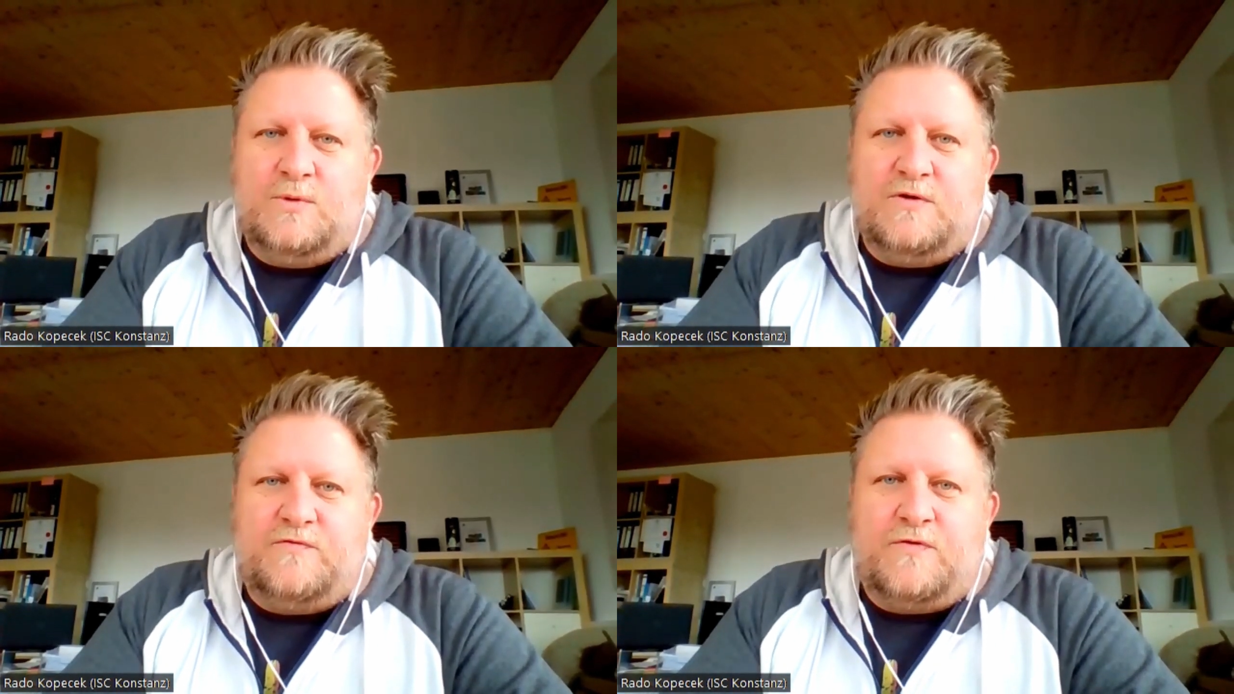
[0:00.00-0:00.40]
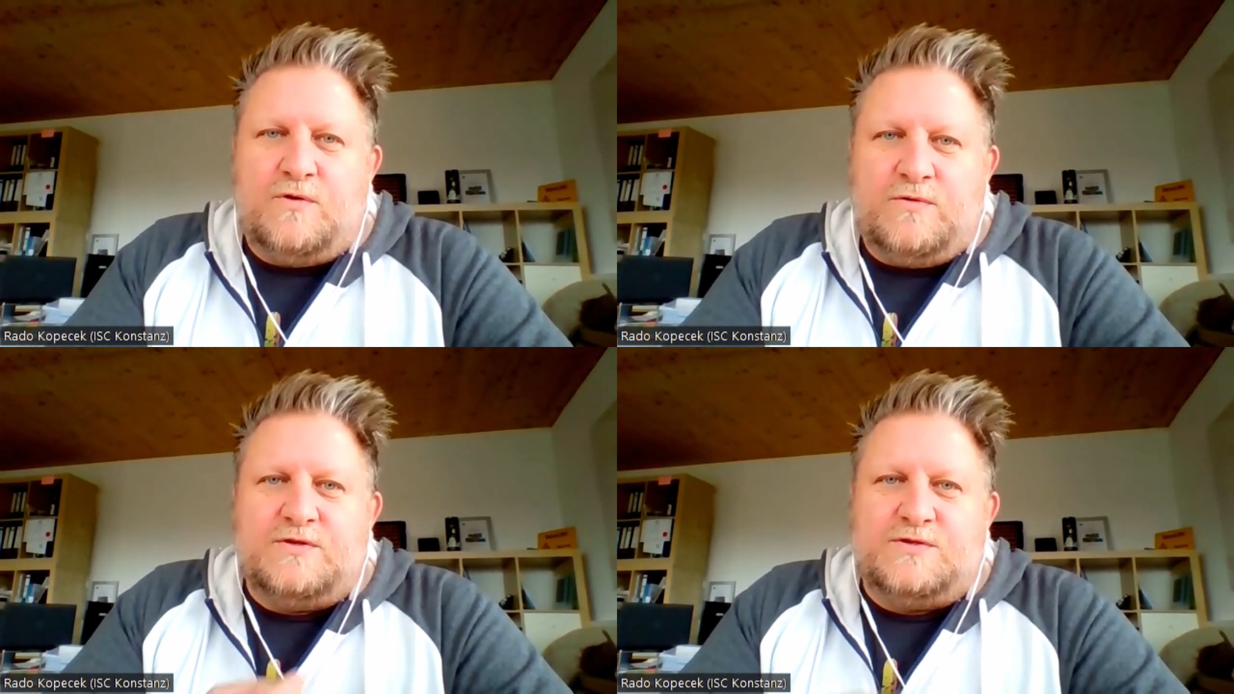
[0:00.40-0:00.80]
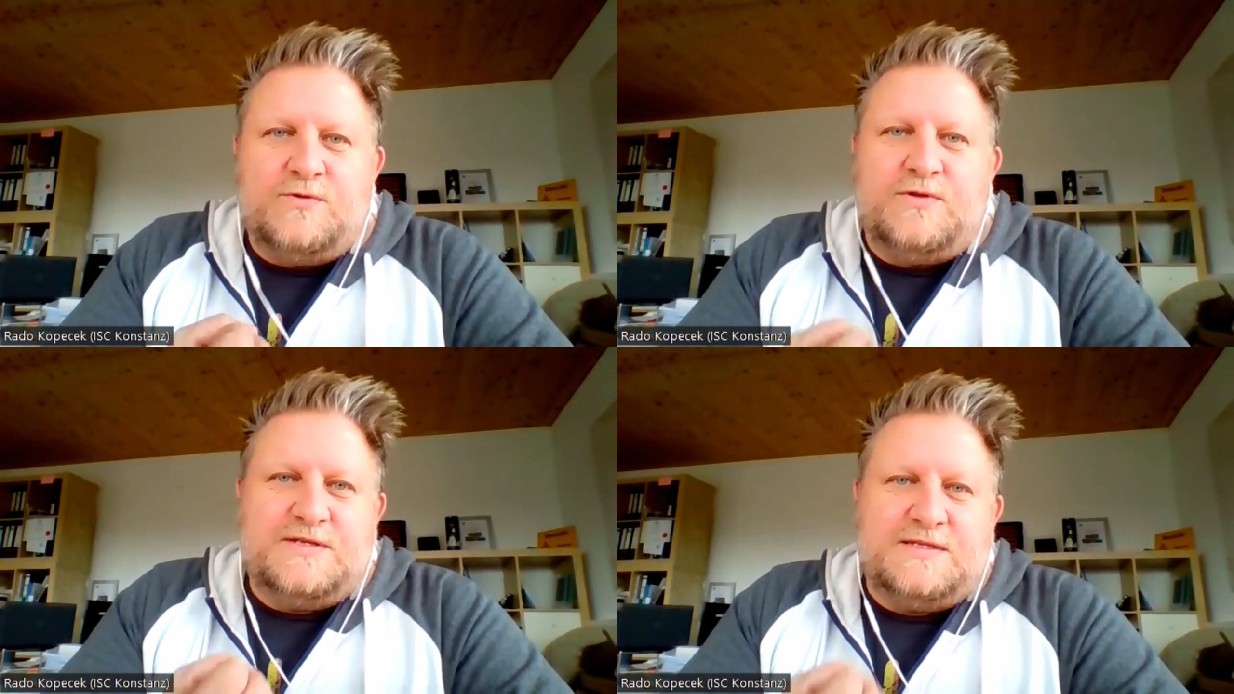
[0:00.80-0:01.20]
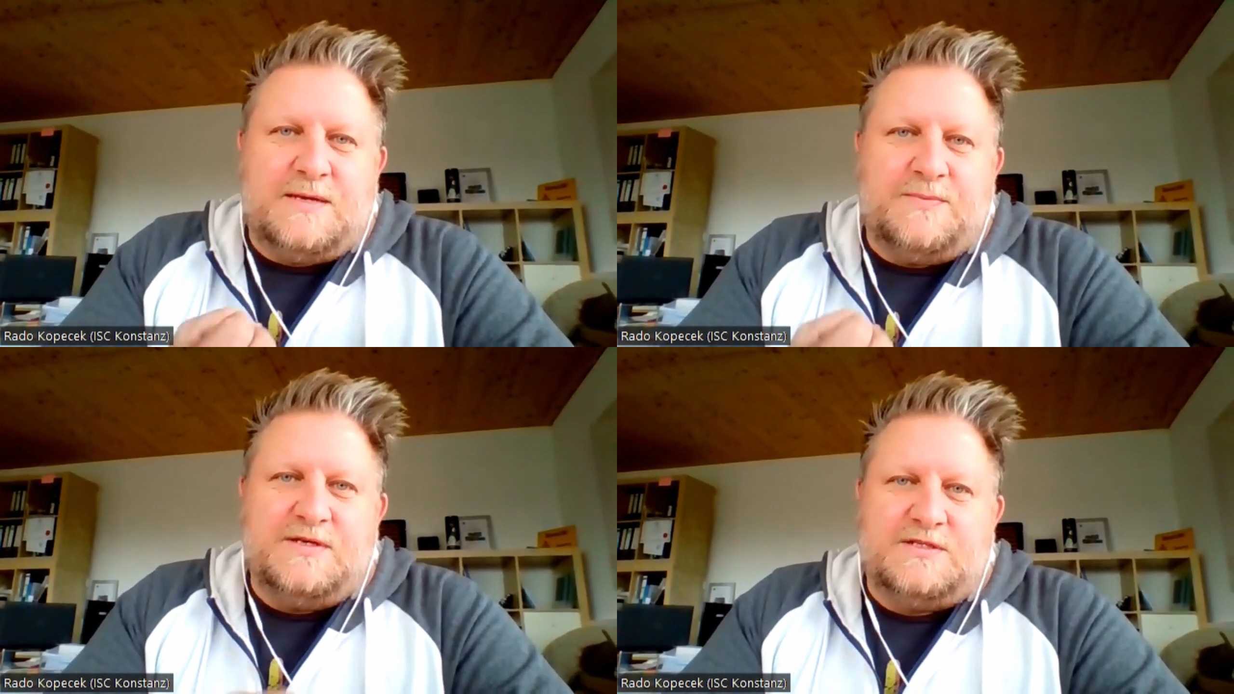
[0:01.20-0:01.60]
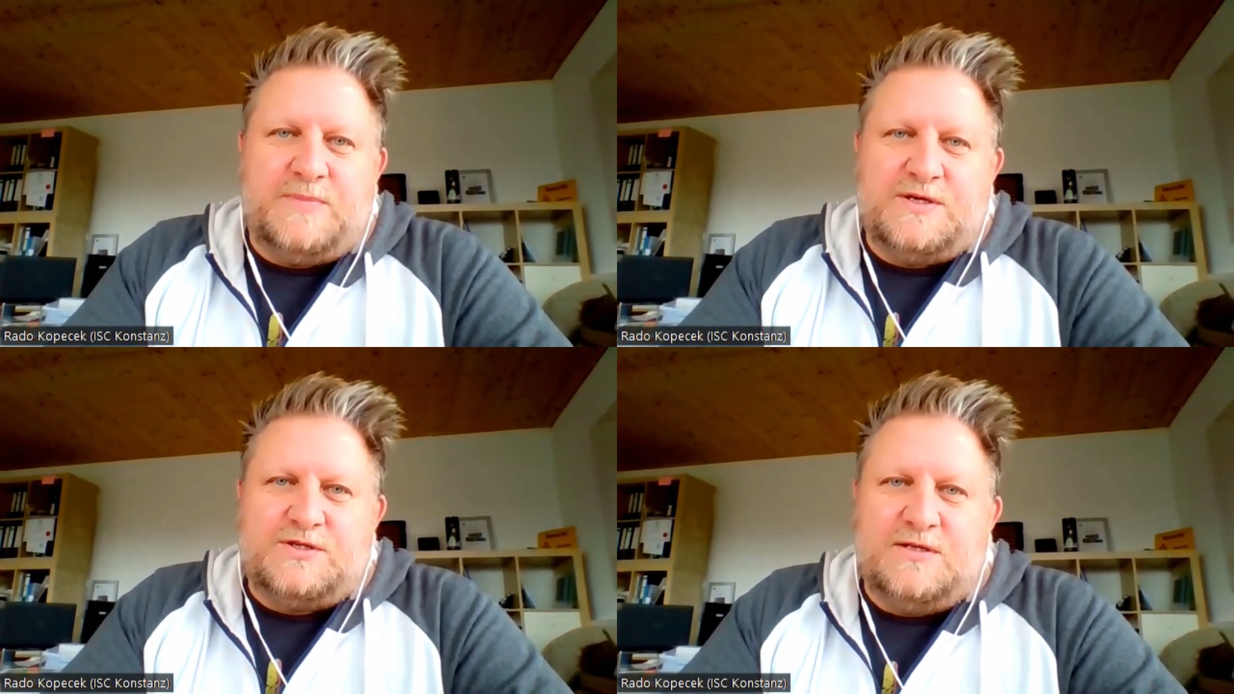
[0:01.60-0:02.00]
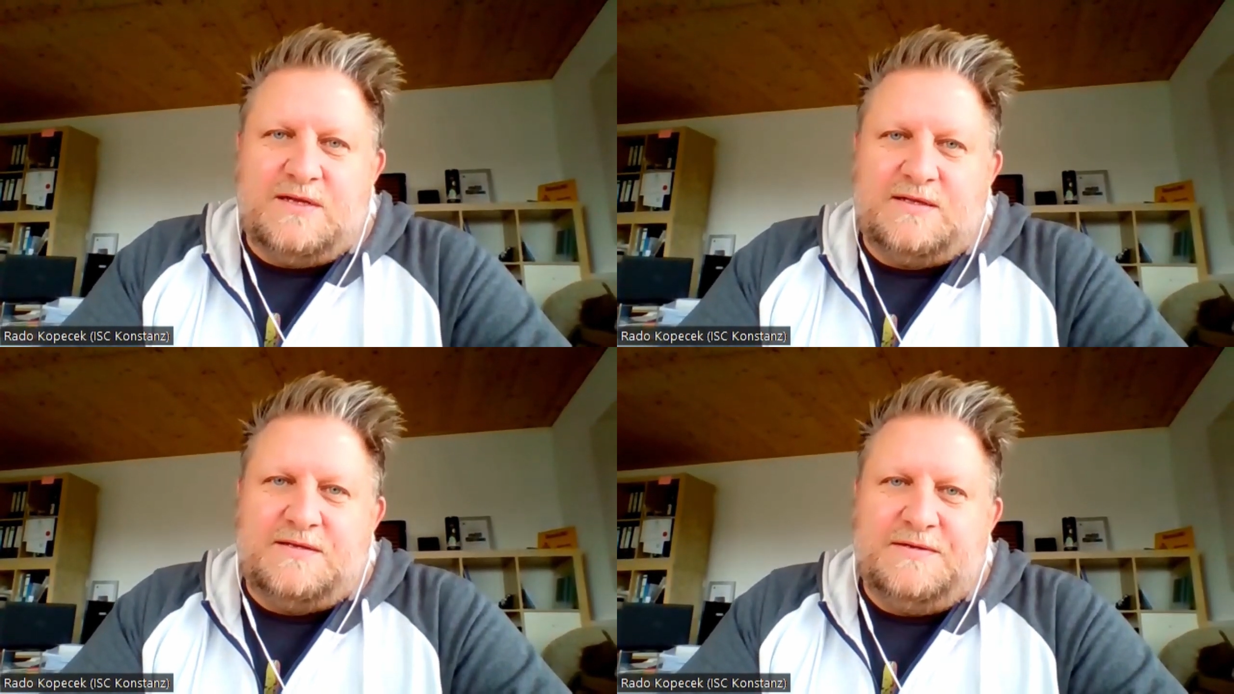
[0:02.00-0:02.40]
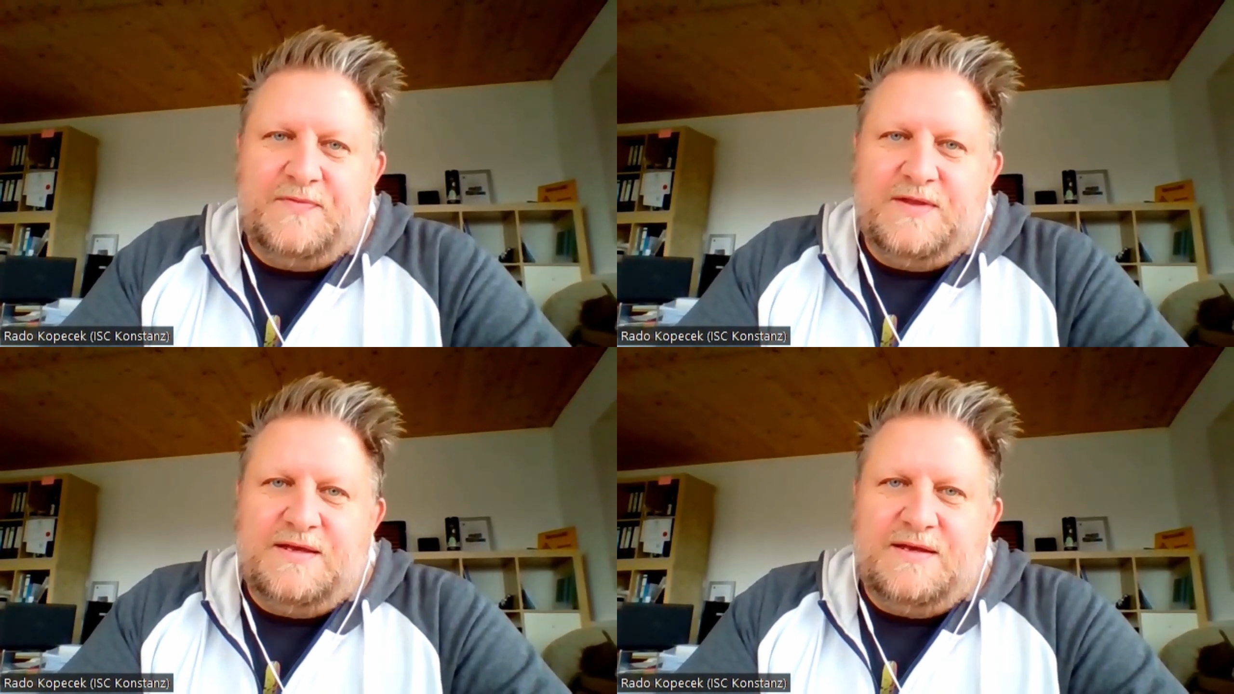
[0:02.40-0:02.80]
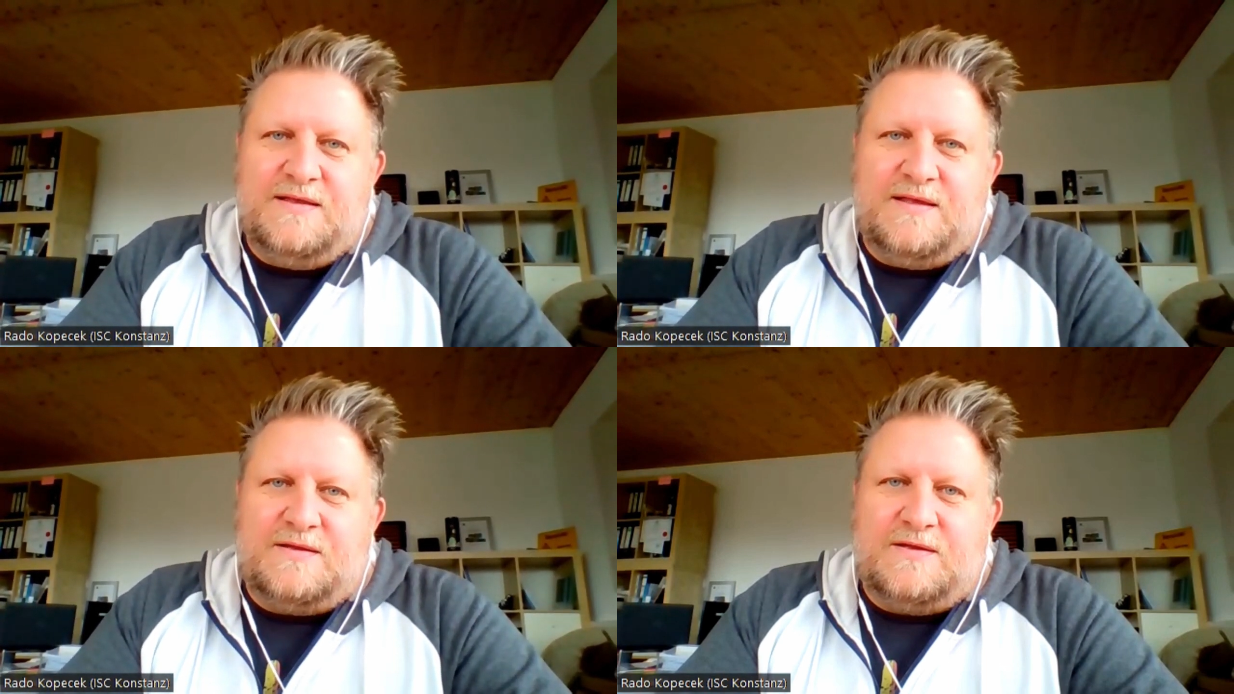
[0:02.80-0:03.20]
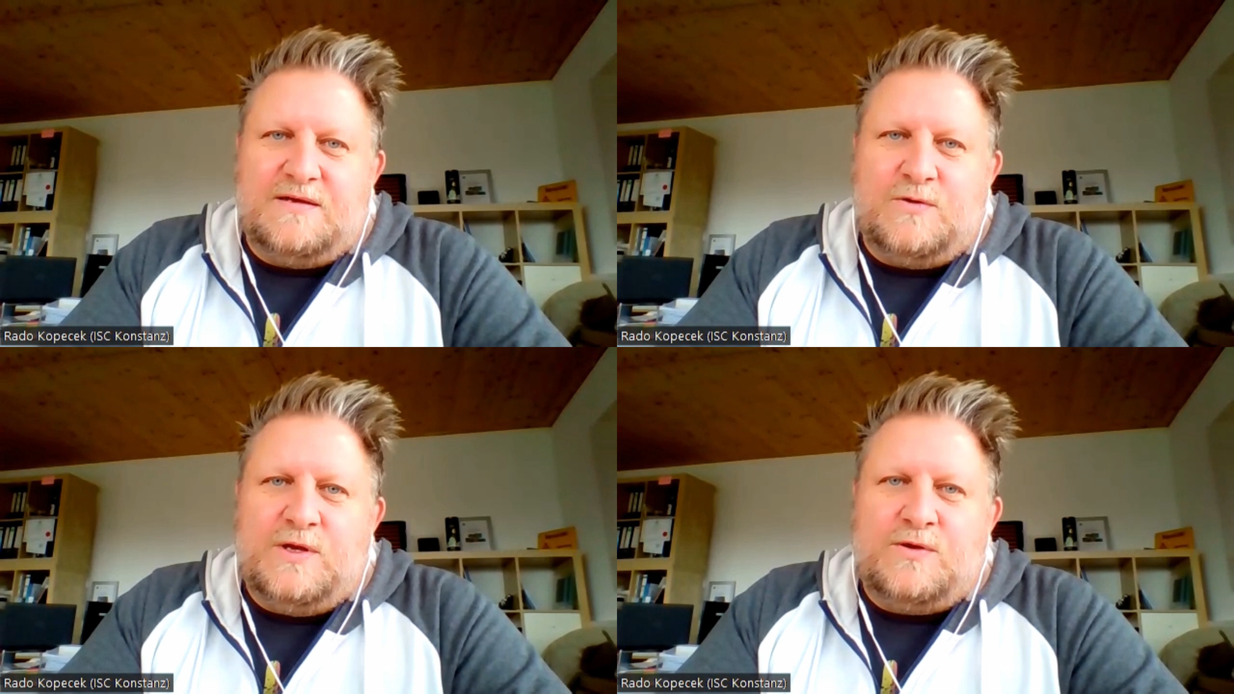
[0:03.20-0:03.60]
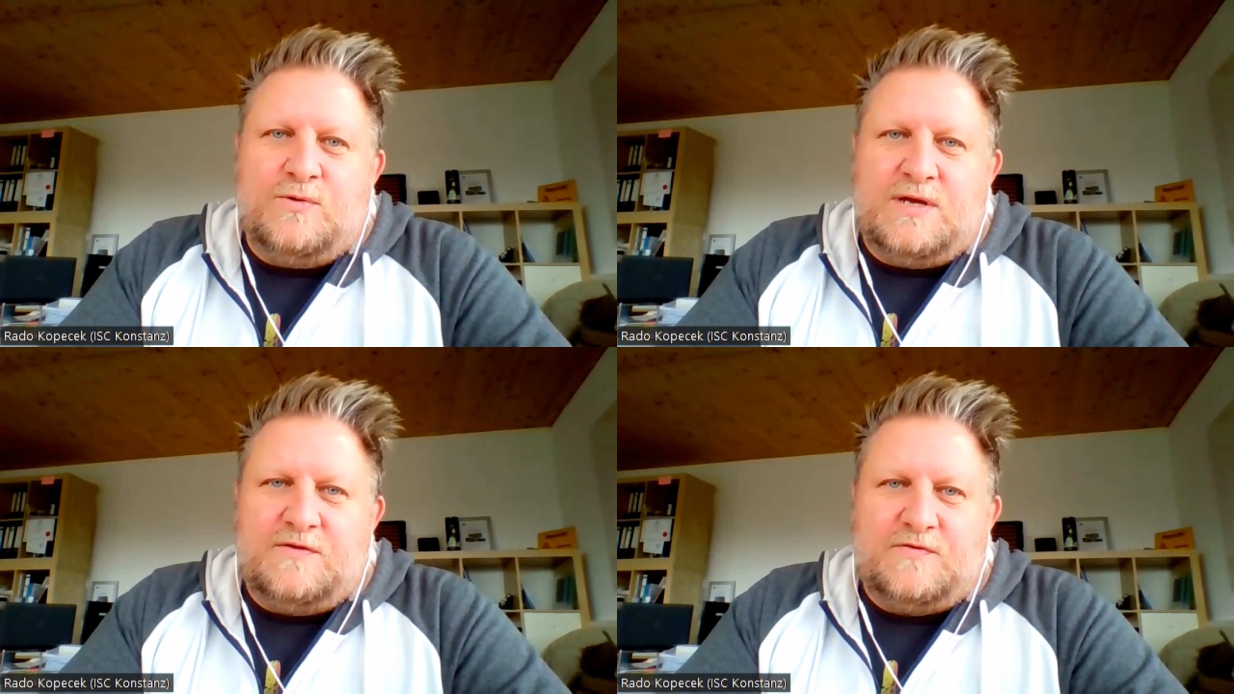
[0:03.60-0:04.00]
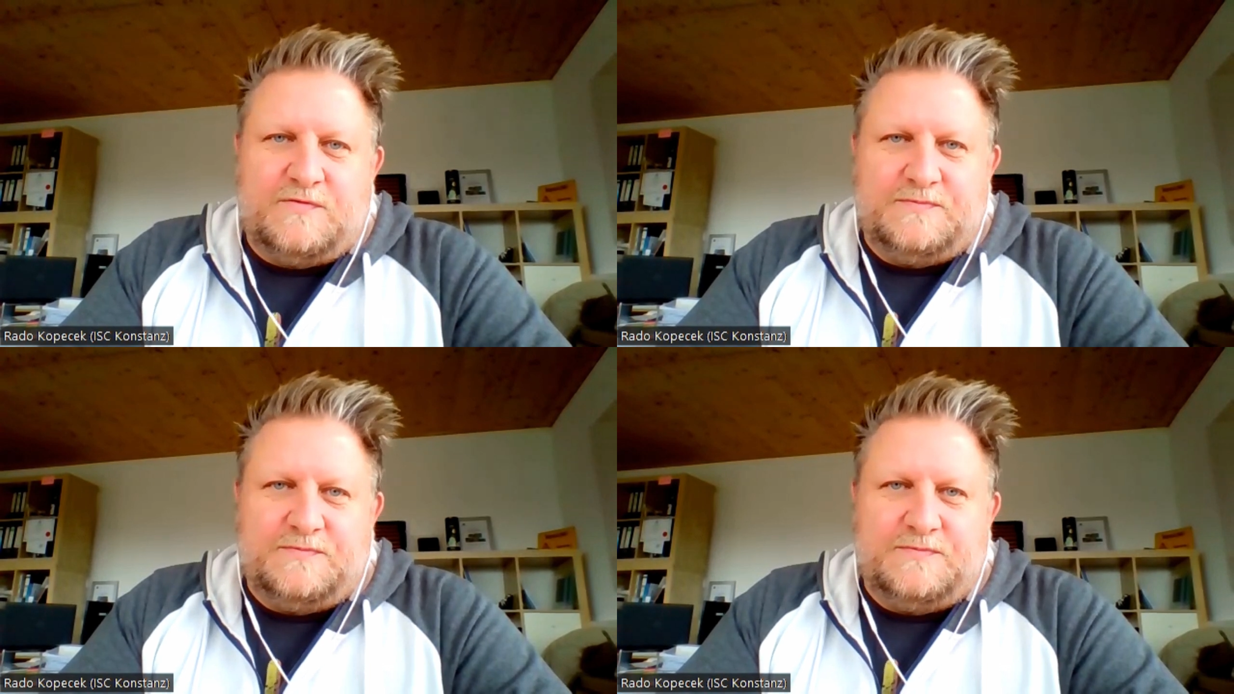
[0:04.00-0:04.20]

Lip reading: follow. So this is something special that we could have